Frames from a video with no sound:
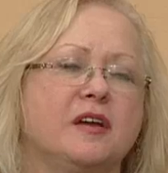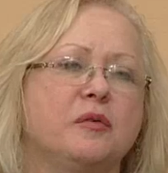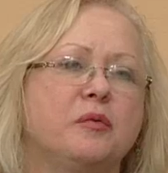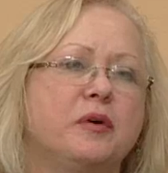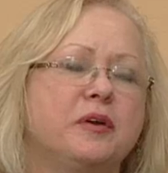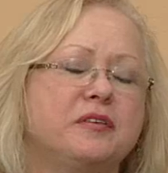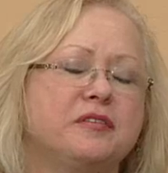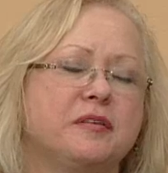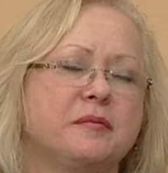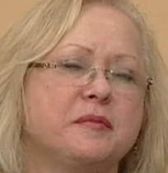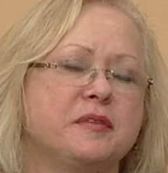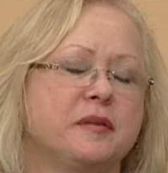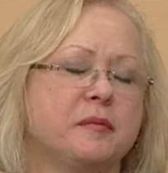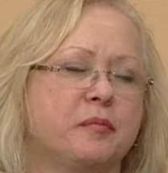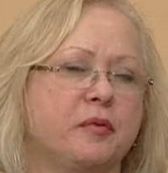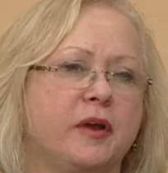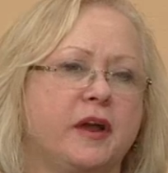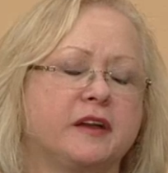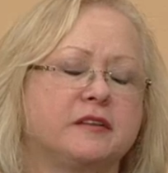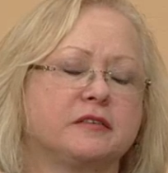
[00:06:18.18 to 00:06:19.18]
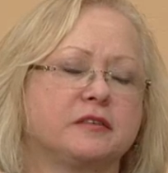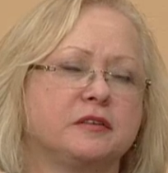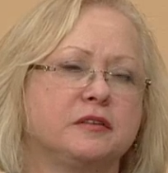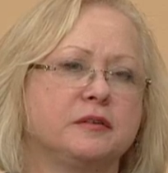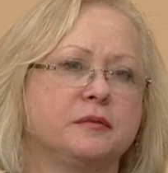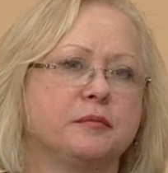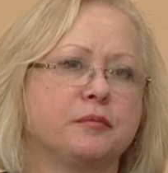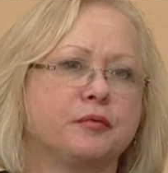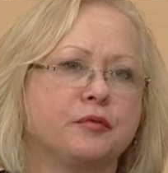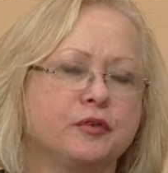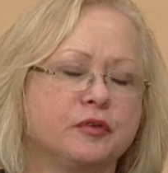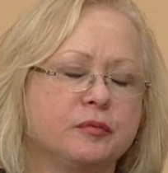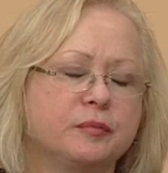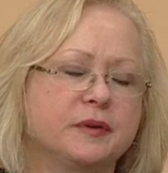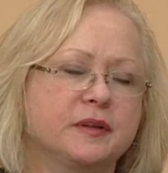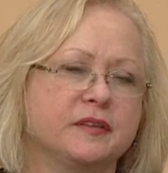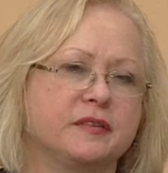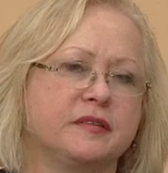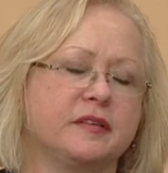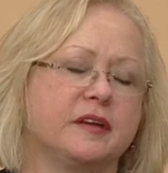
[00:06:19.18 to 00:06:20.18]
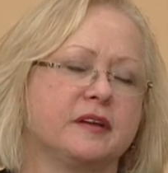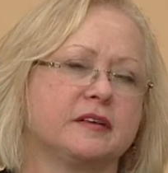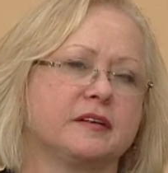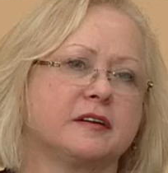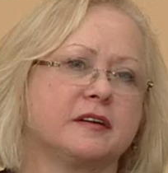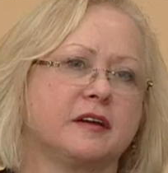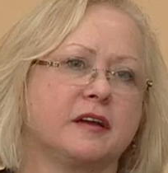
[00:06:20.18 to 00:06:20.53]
What are some of the practical improvements that